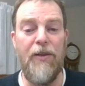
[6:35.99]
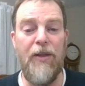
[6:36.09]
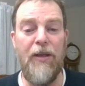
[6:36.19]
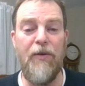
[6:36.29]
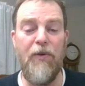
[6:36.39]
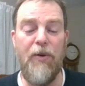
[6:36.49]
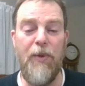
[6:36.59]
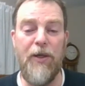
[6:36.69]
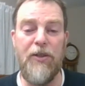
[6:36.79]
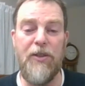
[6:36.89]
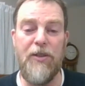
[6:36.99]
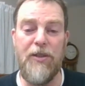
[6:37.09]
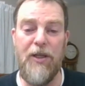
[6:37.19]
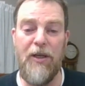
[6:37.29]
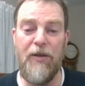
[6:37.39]
Thank you very much. This
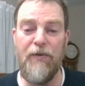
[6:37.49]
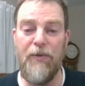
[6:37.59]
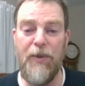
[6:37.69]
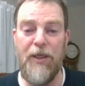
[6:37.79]
is Daniel from